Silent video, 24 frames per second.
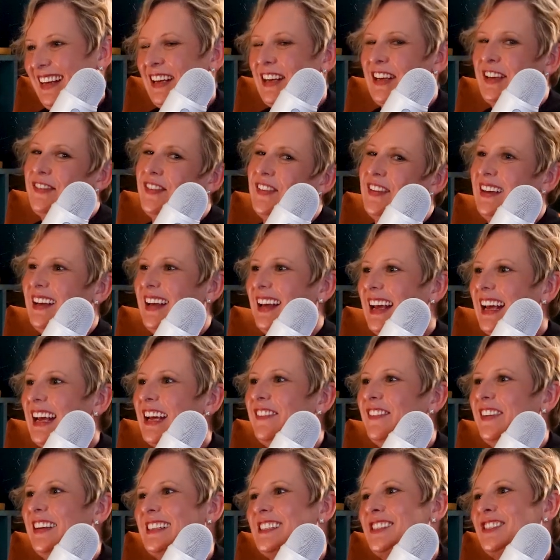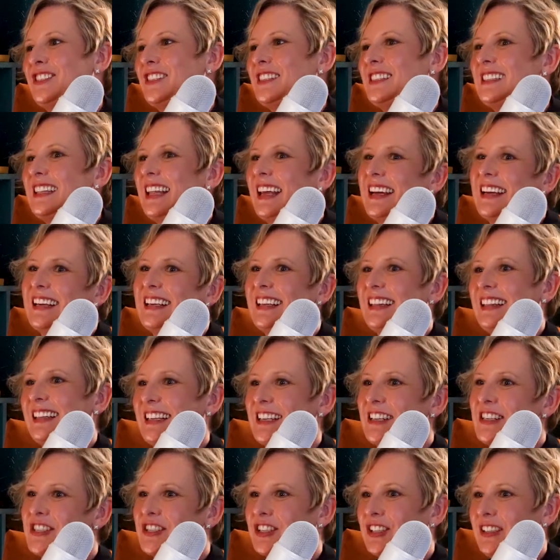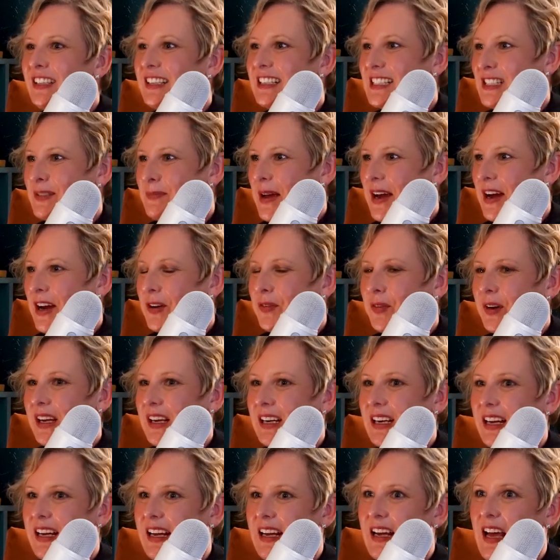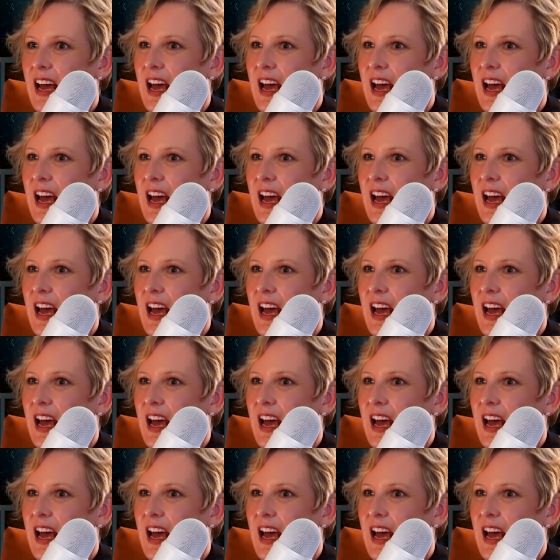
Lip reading: If if it's just like leisurely spare reading,